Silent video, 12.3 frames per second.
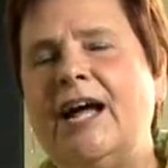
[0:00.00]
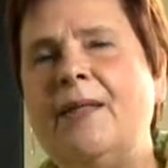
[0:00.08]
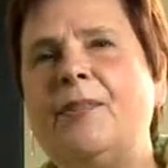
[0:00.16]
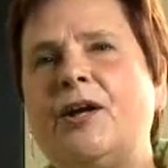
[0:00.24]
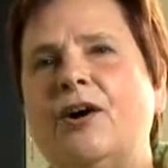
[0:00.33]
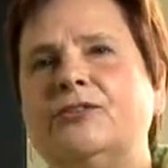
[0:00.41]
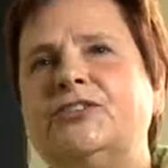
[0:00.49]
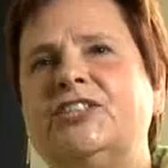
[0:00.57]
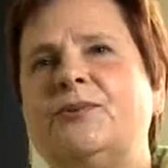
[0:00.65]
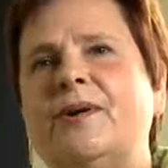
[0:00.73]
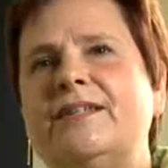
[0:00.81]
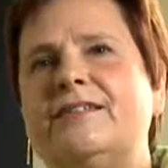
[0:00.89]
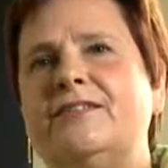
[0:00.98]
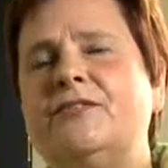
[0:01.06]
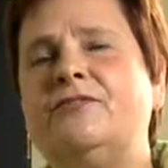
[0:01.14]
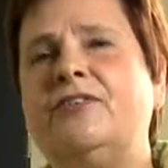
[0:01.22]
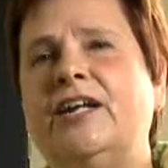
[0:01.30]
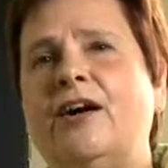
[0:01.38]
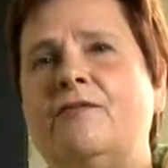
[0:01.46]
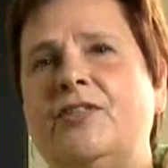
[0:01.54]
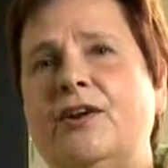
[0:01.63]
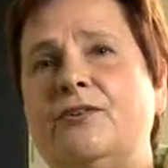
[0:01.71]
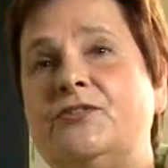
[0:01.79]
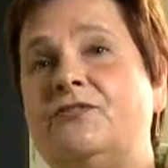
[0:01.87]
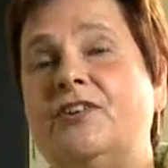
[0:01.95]
and the consequences of
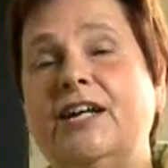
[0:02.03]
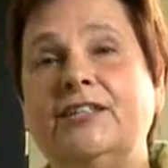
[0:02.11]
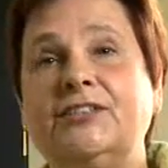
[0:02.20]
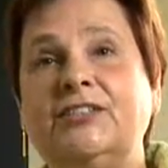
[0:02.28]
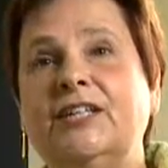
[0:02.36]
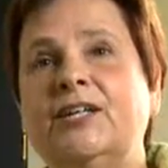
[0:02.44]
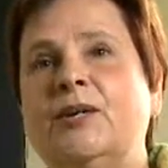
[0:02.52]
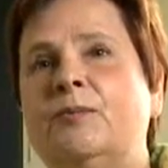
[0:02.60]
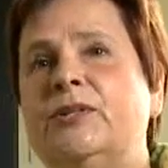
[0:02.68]
those floods,